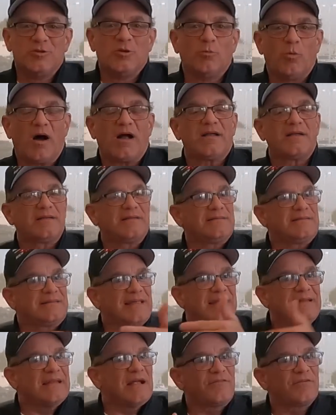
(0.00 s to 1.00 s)
you want...
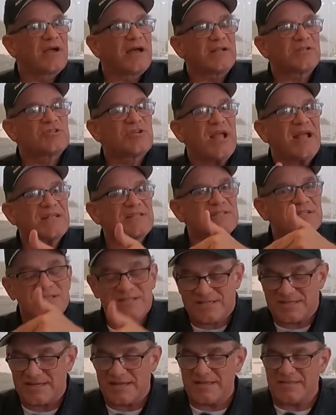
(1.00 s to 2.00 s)
They never got a chance to
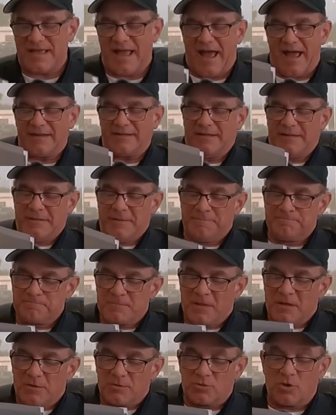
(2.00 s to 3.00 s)
see that.
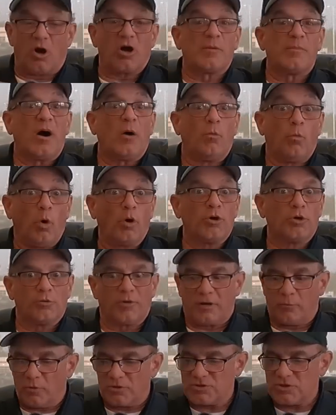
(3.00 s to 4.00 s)
Talk about
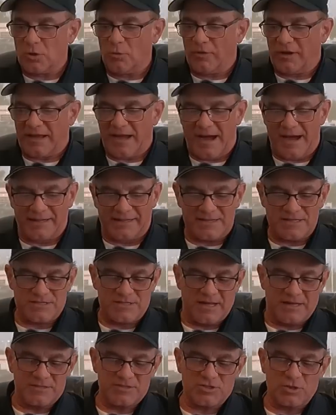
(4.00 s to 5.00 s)
wondering what's going on, he
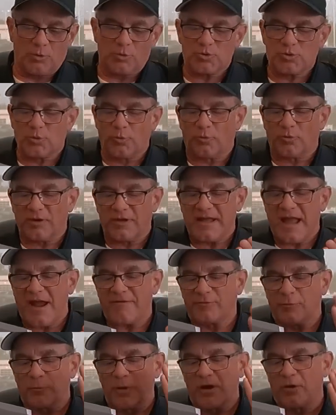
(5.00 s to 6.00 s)
said. So shortly
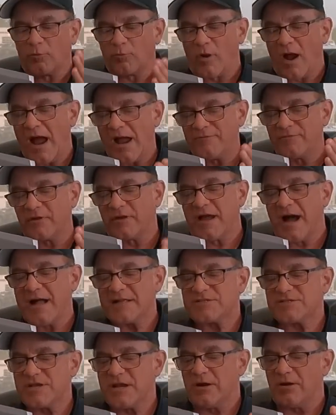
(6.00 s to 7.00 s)
after we arrived, the
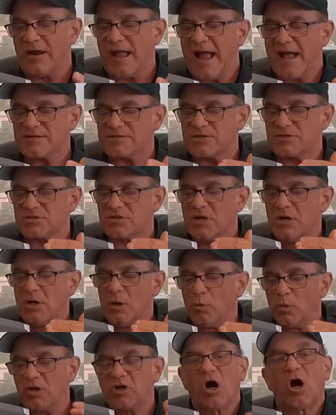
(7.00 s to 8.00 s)
concierge asked us
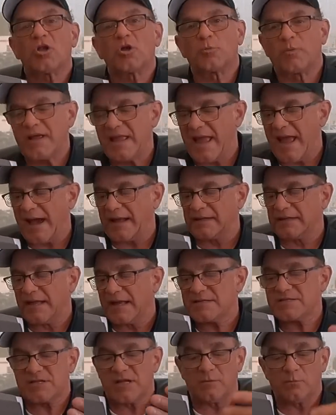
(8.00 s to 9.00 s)
what color we had,
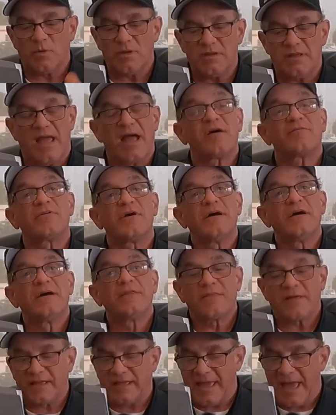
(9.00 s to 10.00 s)
and I said, we
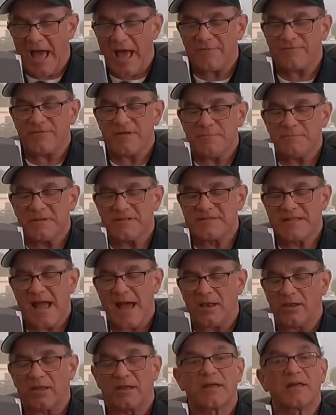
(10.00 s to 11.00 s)
have the Caffey
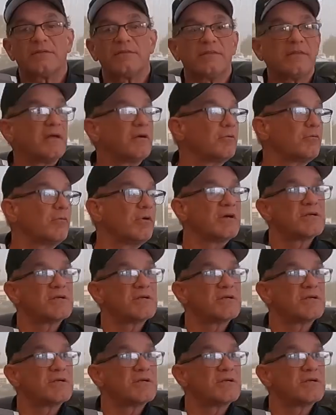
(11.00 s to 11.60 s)
Metallic, and there